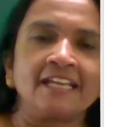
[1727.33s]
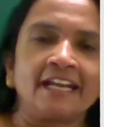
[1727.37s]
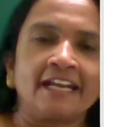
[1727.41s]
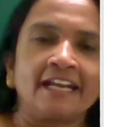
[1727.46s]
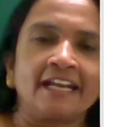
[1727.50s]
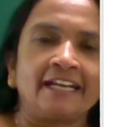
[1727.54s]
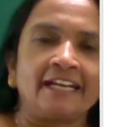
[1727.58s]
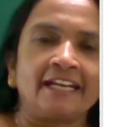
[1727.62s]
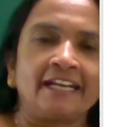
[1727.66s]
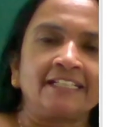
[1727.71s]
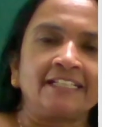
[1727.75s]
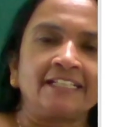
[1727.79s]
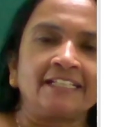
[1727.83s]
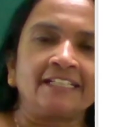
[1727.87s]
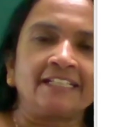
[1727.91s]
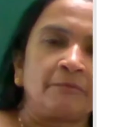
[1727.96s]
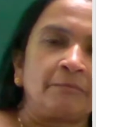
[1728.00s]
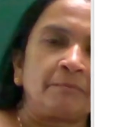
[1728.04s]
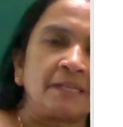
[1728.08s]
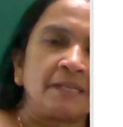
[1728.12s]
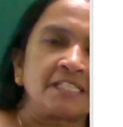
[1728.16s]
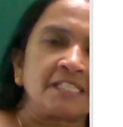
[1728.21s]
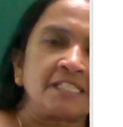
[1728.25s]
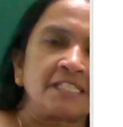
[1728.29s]
Connected
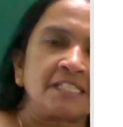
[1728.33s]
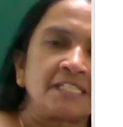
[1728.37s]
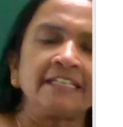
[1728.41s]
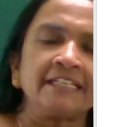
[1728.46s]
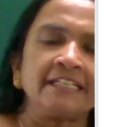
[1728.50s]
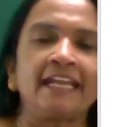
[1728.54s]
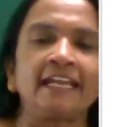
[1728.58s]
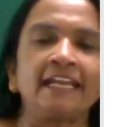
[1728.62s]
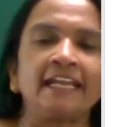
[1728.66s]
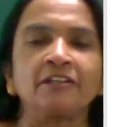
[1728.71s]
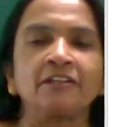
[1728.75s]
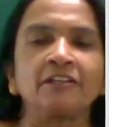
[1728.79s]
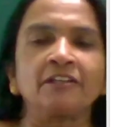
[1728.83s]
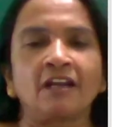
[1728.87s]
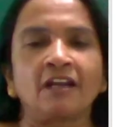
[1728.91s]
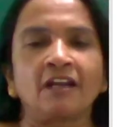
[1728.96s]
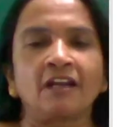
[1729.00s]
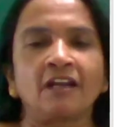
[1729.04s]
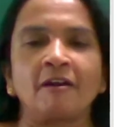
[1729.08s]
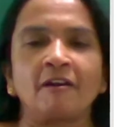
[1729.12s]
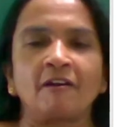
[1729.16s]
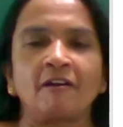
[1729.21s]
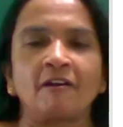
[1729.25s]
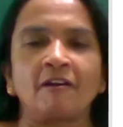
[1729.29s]
present and talk
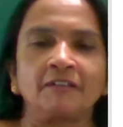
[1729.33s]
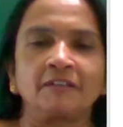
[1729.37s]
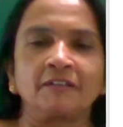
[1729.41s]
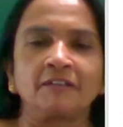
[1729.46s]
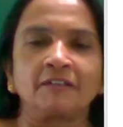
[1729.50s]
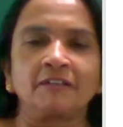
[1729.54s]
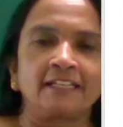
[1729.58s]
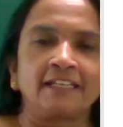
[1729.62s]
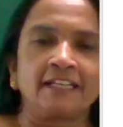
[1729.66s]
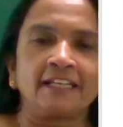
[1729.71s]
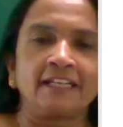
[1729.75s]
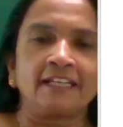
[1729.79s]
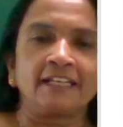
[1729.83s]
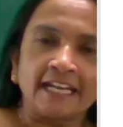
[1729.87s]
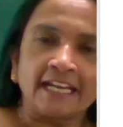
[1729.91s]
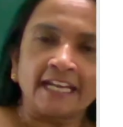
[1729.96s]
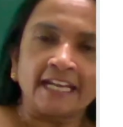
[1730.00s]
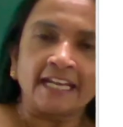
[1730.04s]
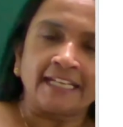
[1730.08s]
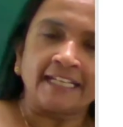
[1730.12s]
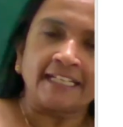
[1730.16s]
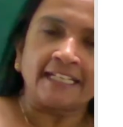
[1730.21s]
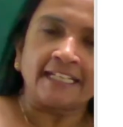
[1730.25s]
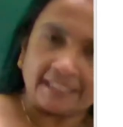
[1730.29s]
about
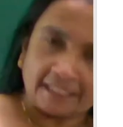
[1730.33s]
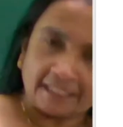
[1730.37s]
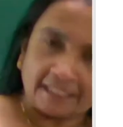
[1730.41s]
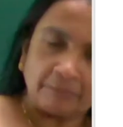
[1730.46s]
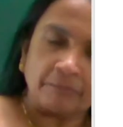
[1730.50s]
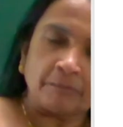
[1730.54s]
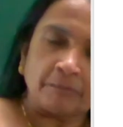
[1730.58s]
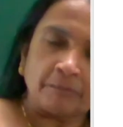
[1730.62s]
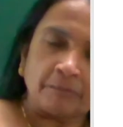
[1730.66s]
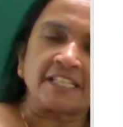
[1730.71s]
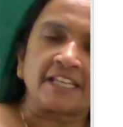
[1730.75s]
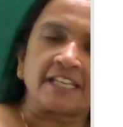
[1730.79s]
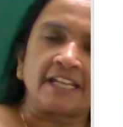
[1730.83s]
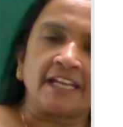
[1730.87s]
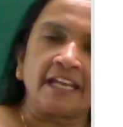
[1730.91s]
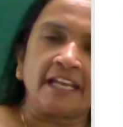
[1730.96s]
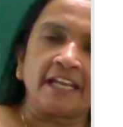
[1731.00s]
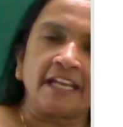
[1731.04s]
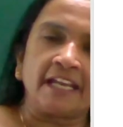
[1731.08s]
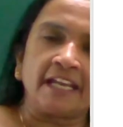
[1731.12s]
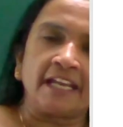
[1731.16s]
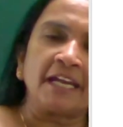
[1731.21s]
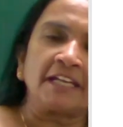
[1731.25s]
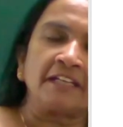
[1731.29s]
connected
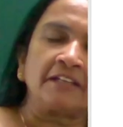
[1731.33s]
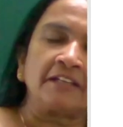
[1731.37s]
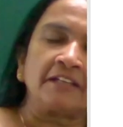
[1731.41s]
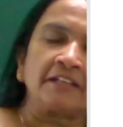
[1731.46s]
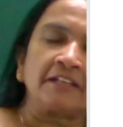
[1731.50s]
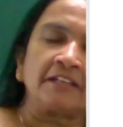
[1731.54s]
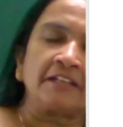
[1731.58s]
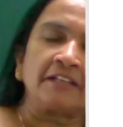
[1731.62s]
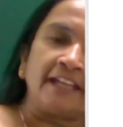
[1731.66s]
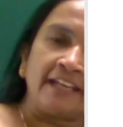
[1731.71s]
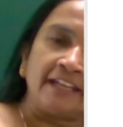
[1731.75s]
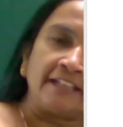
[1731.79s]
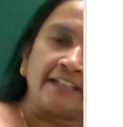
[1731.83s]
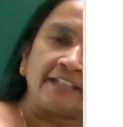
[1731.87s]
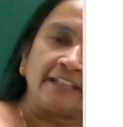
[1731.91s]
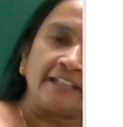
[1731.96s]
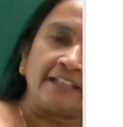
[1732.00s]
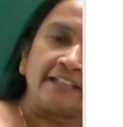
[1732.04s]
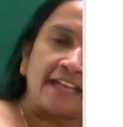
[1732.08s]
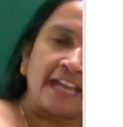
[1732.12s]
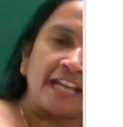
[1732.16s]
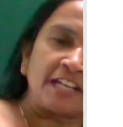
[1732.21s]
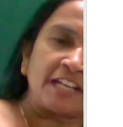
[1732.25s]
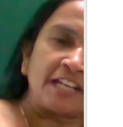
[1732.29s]
present, but it
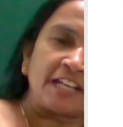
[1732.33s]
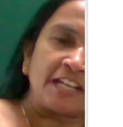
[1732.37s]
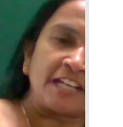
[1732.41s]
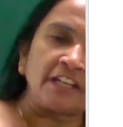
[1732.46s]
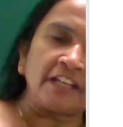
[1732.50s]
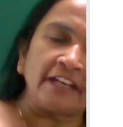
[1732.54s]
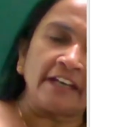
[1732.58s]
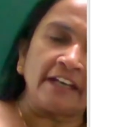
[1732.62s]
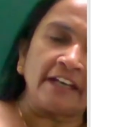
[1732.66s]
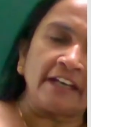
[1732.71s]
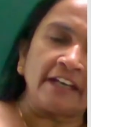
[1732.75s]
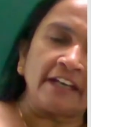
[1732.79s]
action